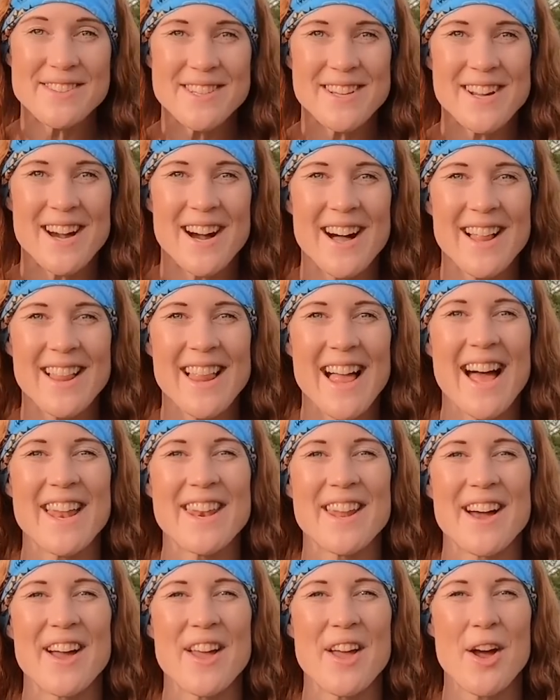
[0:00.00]
you to Carl,
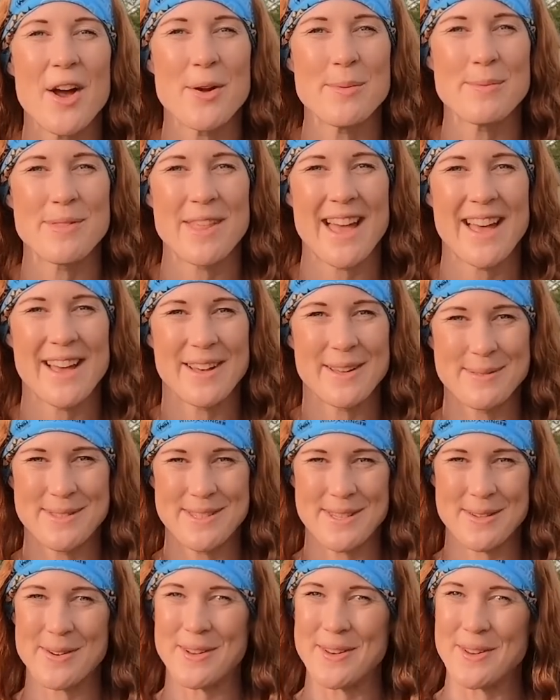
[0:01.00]
and I hope that
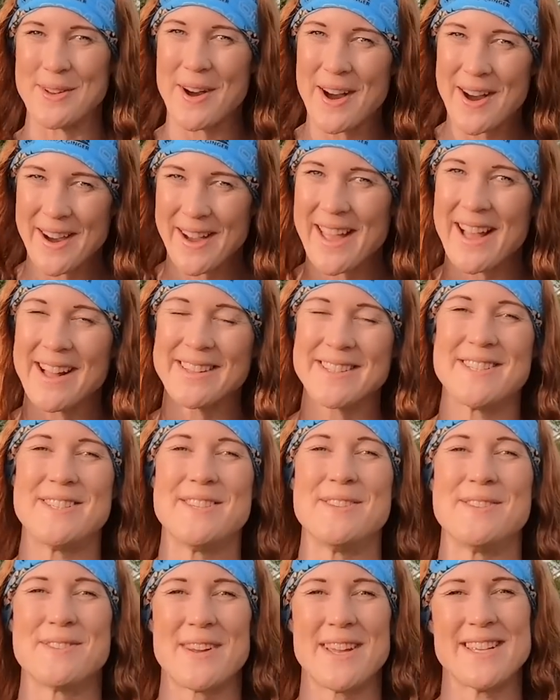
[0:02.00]
helps you on your high
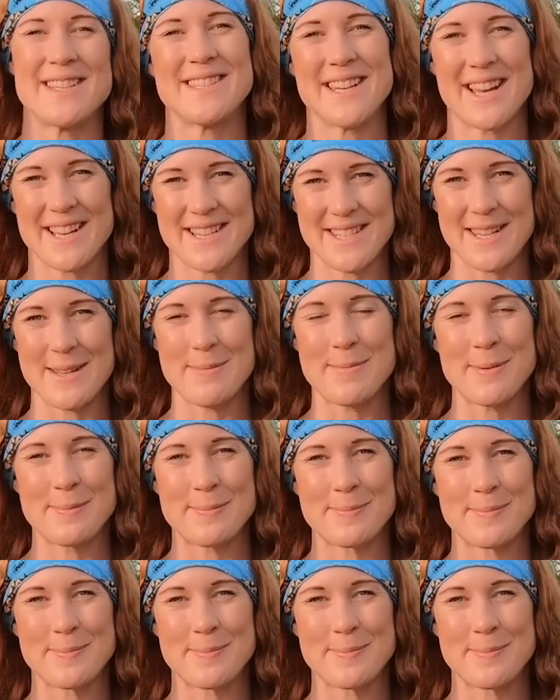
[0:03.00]
altitude race, Jagdeep.